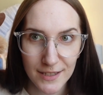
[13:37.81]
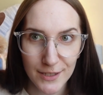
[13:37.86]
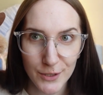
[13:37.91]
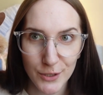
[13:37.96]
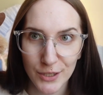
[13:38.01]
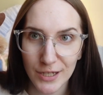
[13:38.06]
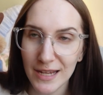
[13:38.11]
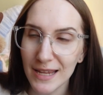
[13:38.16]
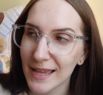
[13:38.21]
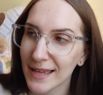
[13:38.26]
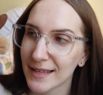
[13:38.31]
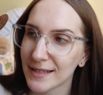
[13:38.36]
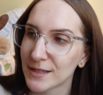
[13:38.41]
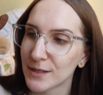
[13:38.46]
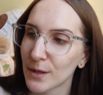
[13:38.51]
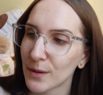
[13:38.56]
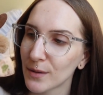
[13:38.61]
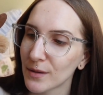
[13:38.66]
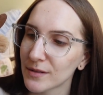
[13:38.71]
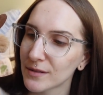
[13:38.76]
She is
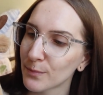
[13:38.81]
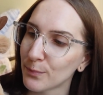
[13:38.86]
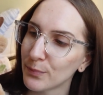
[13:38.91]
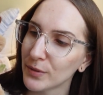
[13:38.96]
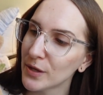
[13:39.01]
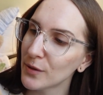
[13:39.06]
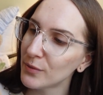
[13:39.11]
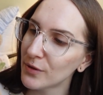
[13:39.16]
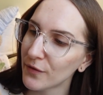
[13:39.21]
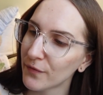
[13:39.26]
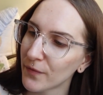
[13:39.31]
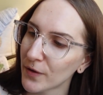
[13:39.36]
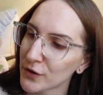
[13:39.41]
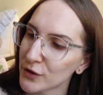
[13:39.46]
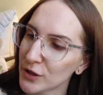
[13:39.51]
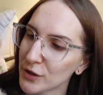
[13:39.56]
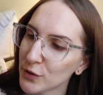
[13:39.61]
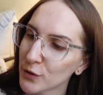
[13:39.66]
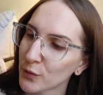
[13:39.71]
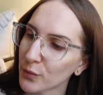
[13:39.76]
beautiful.
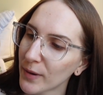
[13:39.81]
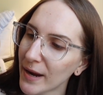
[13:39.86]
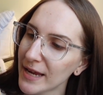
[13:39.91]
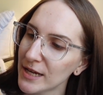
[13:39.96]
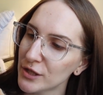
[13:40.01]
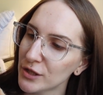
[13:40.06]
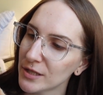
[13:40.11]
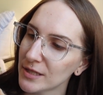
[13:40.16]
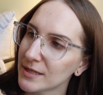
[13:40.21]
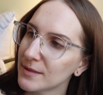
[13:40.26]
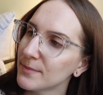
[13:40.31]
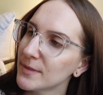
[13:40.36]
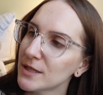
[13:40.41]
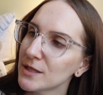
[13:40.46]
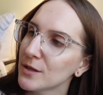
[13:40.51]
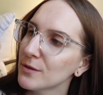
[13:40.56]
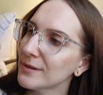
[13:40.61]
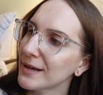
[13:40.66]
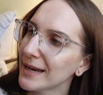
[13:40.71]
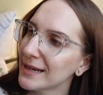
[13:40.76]
She's great. She's
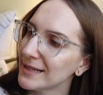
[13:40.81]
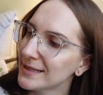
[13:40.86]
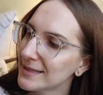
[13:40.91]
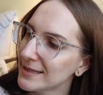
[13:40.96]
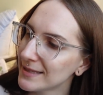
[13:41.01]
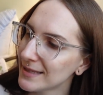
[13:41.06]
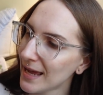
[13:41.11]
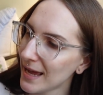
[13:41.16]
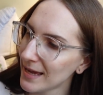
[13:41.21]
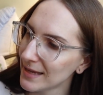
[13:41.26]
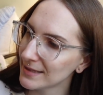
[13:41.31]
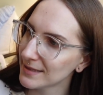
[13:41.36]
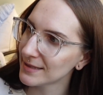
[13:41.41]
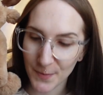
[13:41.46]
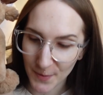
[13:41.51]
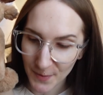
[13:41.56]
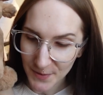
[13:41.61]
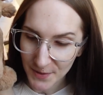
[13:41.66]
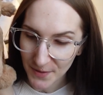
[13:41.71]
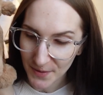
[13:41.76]
Miss United States.
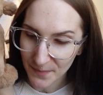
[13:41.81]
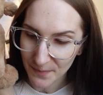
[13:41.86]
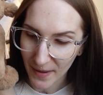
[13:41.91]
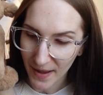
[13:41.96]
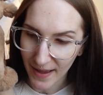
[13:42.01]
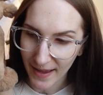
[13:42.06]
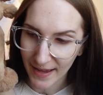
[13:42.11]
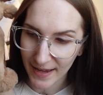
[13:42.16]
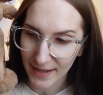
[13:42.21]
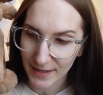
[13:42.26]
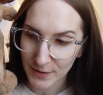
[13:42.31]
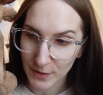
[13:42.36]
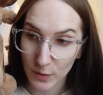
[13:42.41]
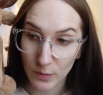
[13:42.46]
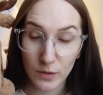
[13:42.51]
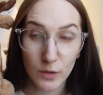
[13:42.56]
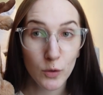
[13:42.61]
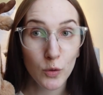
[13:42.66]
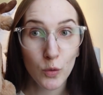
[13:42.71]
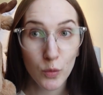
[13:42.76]
Those are my 2
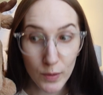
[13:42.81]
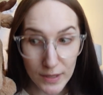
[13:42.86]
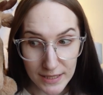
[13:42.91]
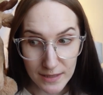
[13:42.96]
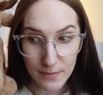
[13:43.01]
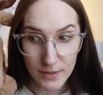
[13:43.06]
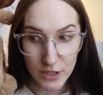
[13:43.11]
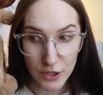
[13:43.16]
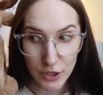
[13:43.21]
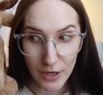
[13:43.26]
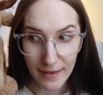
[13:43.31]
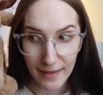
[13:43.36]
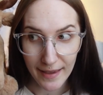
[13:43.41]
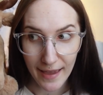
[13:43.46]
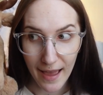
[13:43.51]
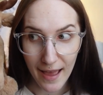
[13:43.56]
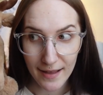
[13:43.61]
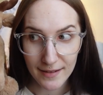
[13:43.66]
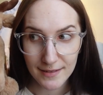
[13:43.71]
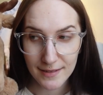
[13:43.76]
little Christmas
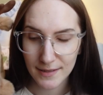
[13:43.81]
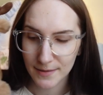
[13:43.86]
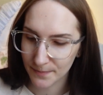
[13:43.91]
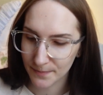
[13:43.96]
jellycats.